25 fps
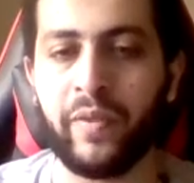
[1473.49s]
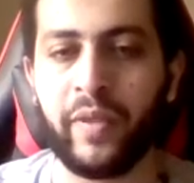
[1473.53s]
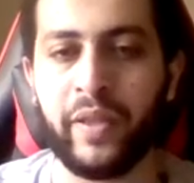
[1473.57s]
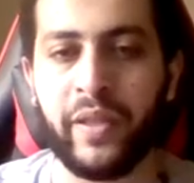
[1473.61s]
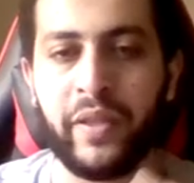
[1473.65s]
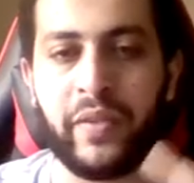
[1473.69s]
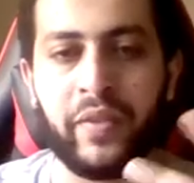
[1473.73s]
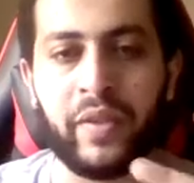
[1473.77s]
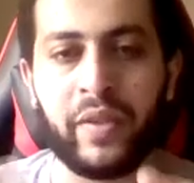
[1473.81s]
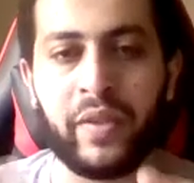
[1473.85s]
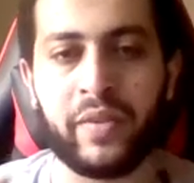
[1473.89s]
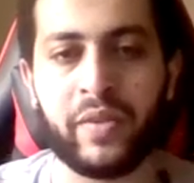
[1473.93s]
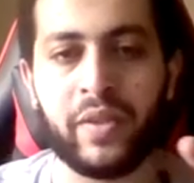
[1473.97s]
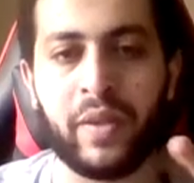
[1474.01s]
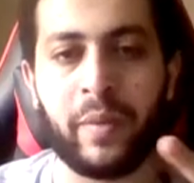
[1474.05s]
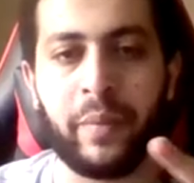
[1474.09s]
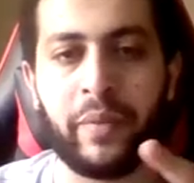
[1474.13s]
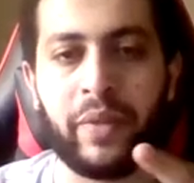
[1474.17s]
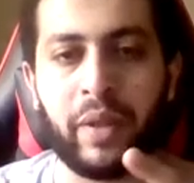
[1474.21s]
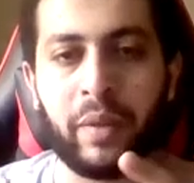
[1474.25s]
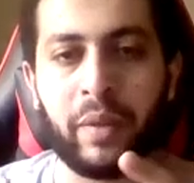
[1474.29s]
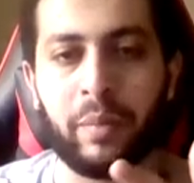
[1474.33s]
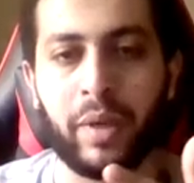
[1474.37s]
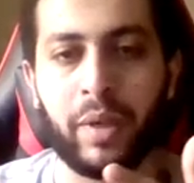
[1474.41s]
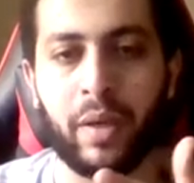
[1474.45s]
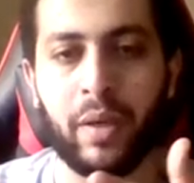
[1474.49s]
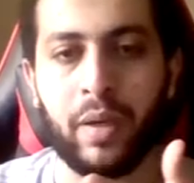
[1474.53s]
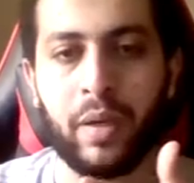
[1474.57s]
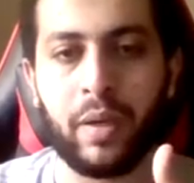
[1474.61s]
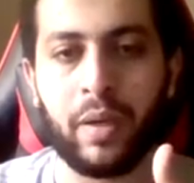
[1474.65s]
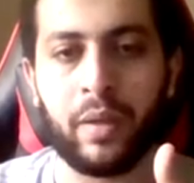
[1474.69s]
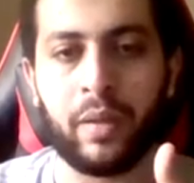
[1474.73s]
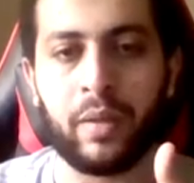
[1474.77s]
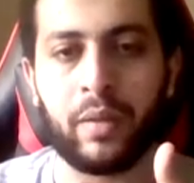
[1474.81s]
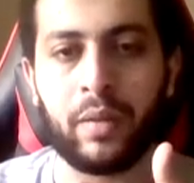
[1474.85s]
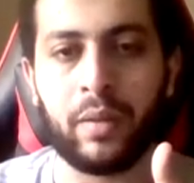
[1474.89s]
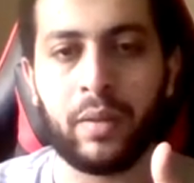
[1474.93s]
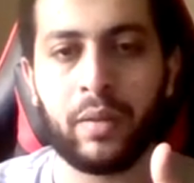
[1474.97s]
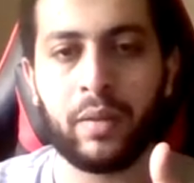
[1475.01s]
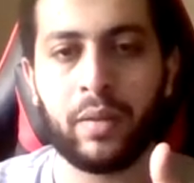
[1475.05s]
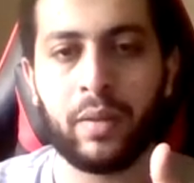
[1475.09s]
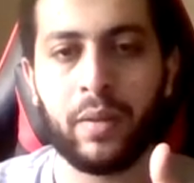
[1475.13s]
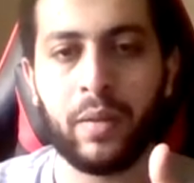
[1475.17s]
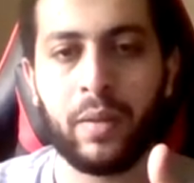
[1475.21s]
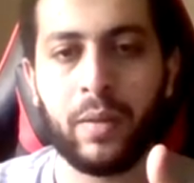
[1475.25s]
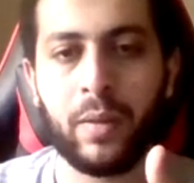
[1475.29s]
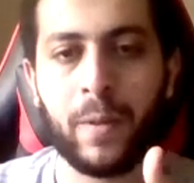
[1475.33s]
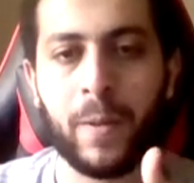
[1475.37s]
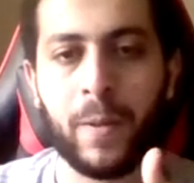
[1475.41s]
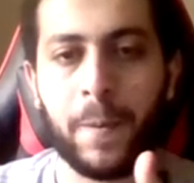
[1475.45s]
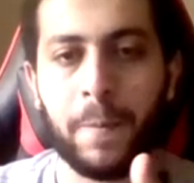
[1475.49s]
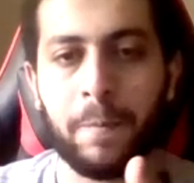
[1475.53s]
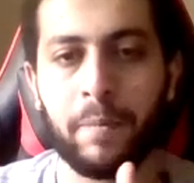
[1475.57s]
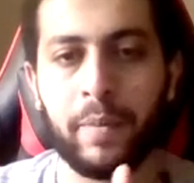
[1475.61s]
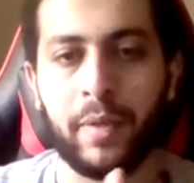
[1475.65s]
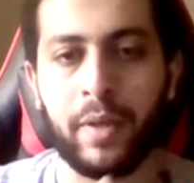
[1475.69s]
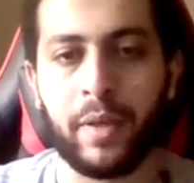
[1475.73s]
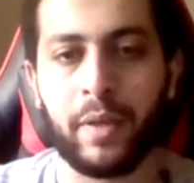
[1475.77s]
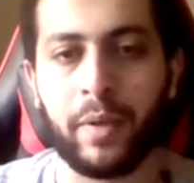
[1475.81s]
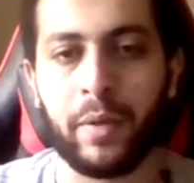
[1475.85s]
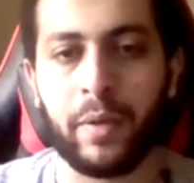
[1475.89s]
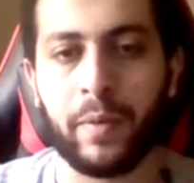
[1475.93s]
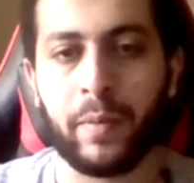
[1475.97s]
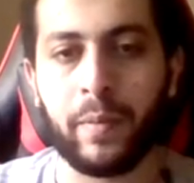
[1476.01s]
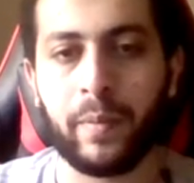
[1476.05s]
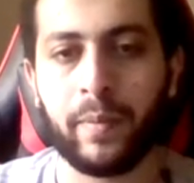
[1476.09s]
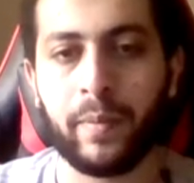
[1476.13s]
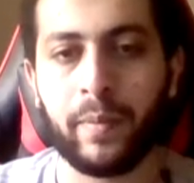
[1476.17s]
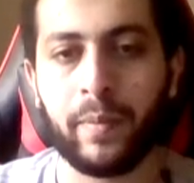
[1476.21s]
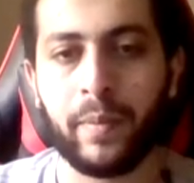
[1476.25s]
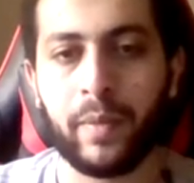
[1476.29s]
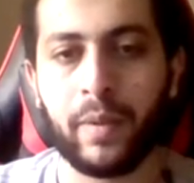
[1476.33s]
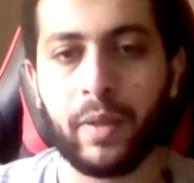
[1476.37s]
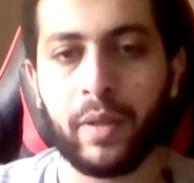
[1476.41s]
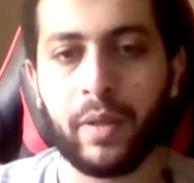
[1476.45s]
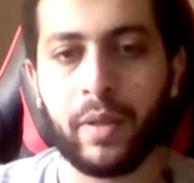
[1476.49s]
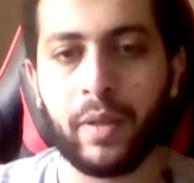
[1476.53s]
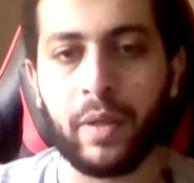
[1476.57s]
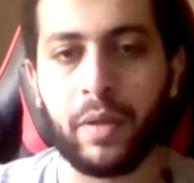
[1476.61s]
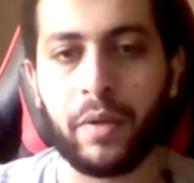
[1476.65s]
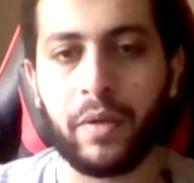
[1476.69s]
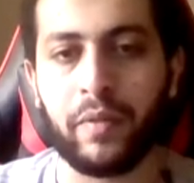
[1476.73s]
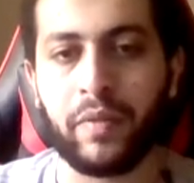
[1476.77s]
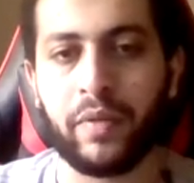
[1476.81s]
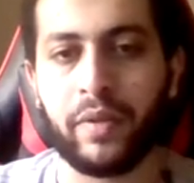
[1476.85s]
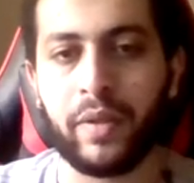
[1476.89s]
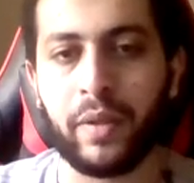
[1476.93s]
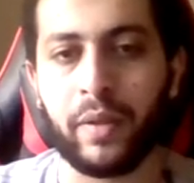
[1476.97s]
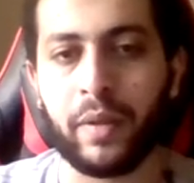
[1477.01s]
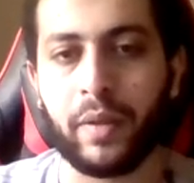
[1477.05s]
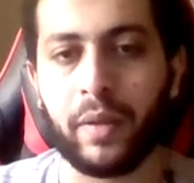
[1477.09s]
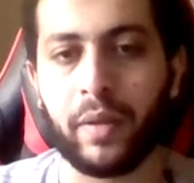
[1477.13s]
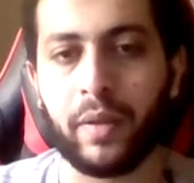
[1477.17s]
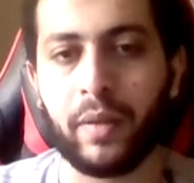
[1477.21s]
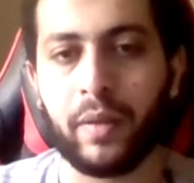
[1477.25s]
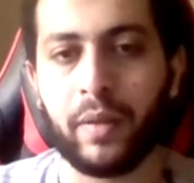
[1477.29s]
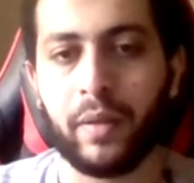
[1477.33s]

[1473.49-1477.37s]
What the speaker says: leaving something behind? You know, kind of thing,